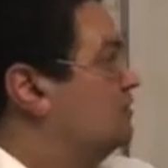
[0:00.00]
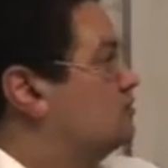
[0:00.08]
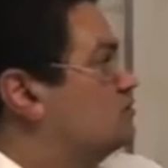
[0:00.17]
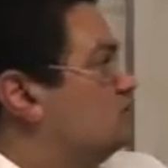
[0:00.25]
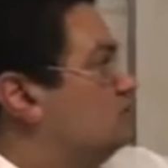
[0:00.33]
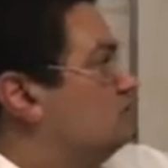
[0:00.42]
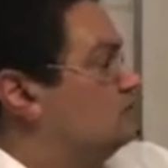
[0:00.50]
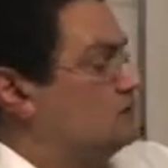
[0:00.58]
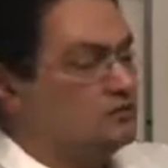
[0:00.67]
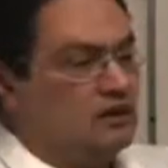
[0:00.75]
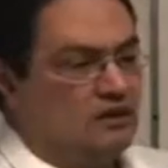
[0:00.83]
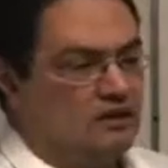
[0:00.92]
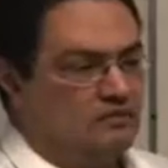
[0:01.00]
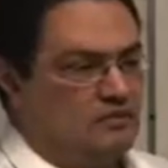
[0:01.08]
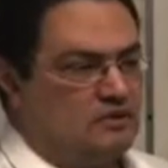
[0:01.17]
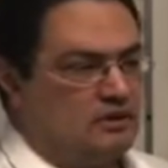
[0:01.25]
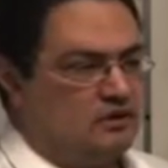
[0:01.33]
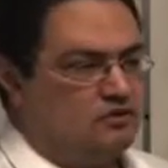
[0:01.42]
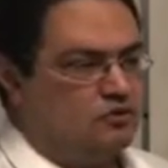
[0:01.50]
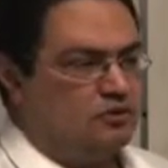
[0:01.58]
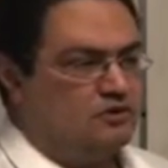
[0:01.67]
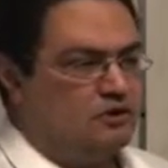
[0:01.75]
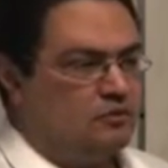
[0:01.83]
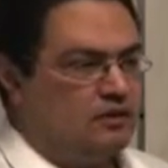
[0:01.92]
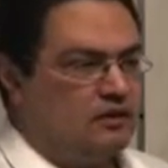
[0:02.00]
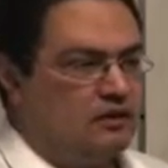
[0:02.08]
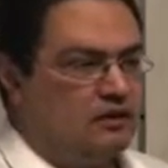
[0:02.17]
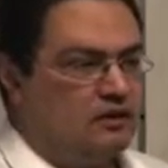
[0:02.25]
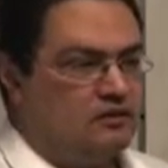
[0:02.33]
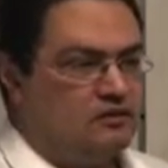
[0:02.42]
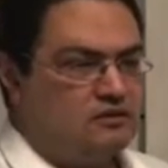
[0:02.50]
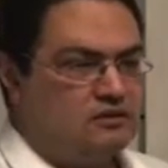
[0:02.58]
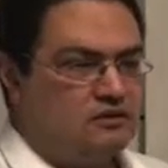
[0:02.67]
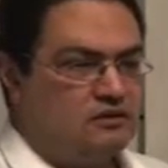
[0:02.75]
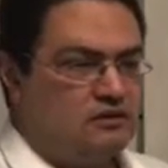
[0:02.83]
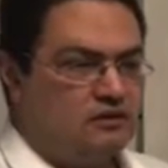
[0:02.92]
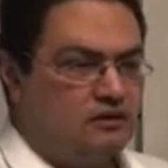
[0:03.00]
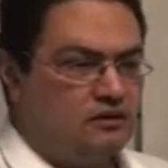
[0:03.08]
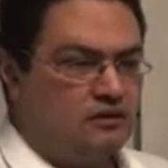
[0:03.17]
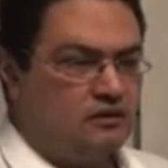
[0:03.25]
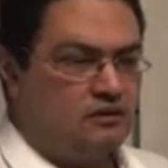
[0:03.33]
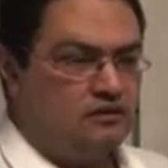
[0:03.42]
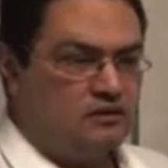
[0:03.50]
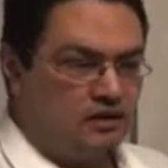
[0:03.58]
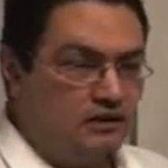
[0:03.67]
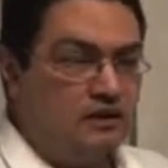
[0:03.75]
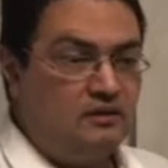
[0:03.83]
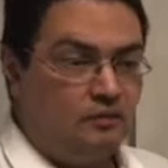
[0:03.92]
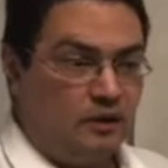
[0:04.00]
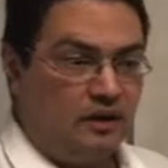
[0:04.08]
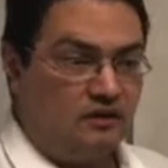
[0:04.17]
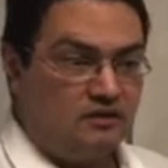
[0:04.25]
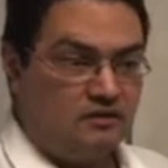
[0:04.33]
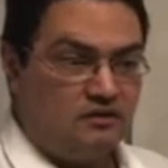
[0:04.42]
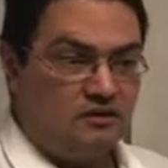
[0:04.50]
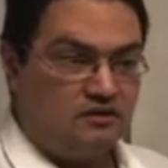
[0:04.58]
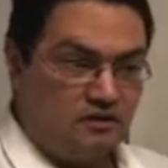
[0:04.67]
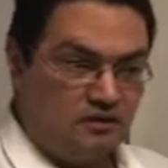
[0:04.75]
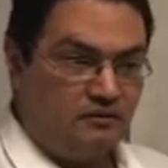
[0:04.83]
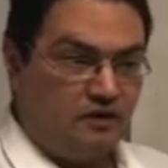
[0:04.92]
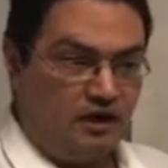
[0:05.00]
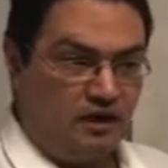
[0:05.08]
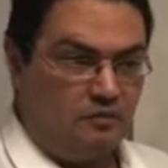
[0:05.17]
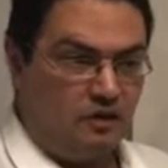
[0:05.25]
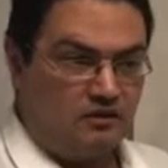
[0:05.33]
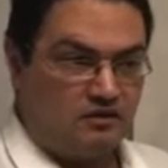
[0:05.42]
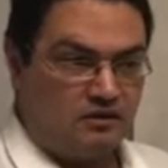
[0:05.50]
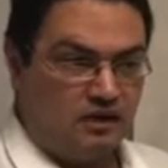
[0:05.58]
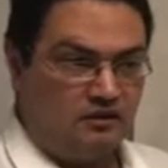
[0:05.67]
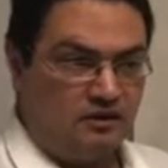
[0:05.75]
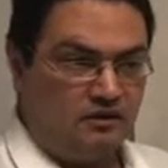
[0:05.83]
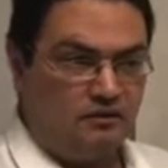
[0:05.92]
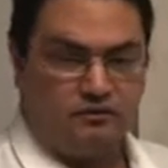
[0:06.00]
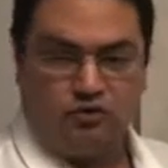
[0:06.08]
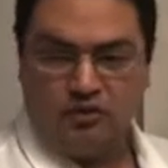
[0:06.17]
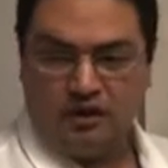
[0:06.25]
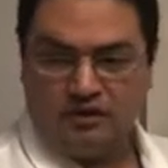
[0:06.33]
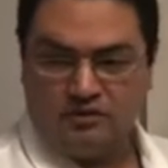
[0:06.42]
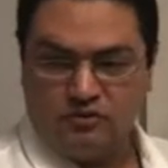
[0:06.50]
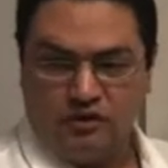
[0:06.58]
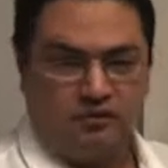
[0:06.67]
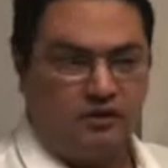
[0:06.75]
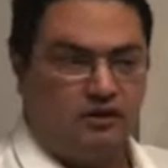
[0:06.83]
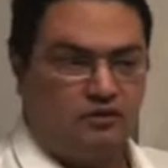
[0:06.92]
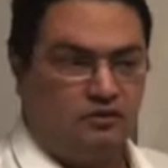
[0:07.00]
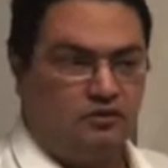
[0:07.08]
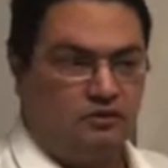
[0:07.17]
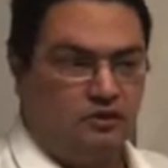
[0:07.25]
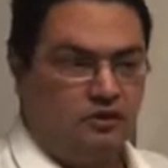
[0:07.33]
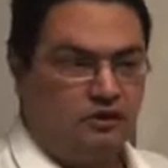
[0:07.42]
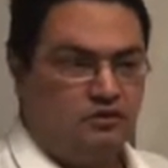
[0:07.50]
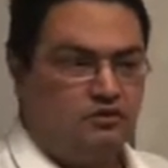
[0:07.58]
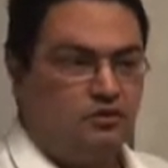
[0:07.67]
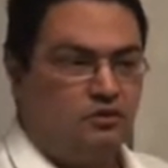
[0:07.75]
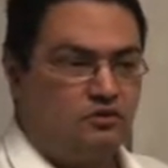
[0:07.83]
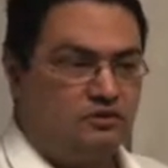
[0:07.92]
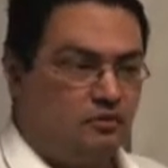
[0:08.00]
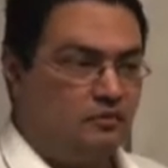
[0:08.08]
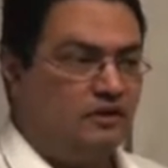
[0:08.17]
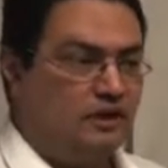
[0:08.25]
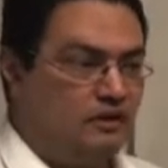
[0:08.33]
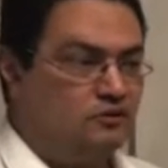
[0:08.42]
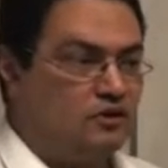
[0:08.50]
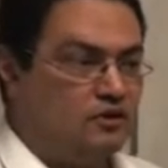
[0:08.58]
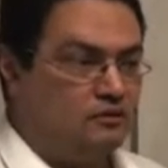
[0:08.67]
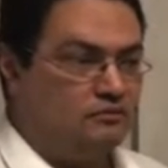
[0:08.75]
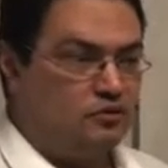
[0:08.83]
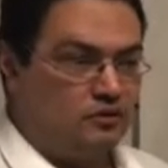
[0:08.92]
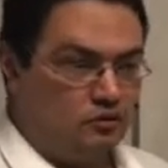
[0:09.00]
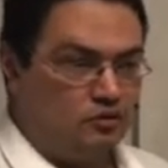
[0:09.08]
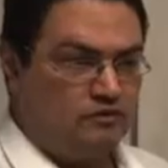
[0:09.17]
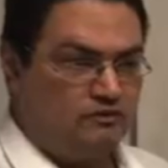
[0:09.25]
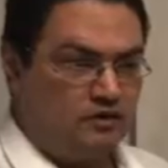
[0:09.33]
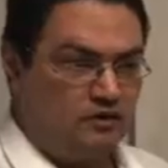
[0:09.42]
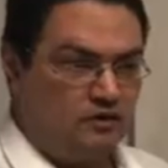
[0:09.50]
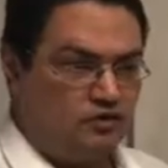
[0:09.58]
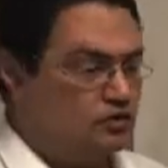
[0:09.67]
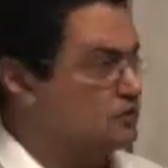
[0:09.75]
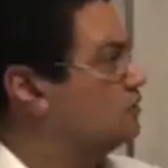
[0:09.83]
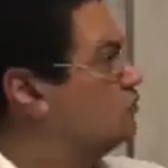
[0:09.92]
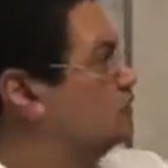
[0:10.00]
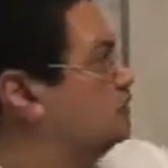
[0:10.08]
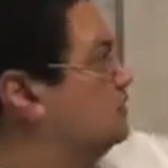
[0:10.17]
So the dilemma starts when somebody is still need the paralysis, still very hypoxic at the end of 2 days. What are we going to do? So somebody had to come up with a mode of ventilation that will